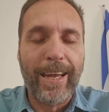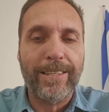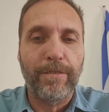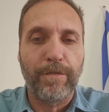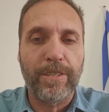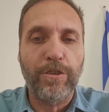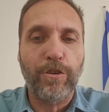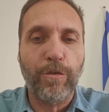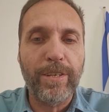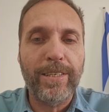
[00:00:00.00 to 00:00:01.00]
activist
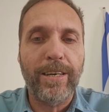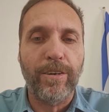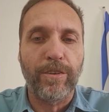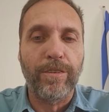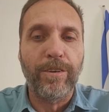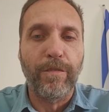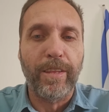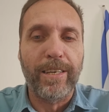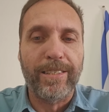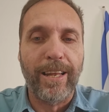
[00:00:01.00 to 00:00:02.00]
critical of
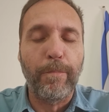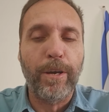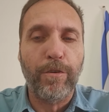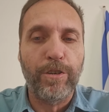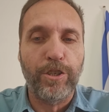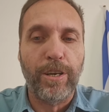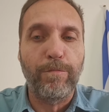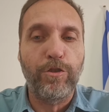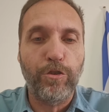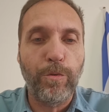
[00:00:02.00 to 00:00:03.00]
the Islamic
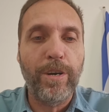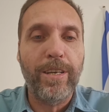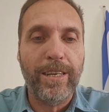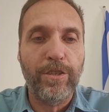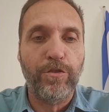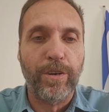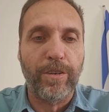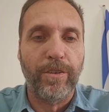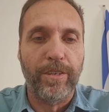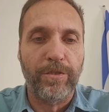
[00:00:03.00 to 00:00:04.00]
regime toured
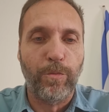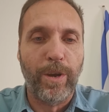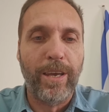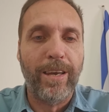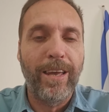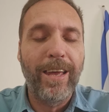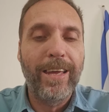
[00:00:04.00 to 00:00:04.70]
Israel this week,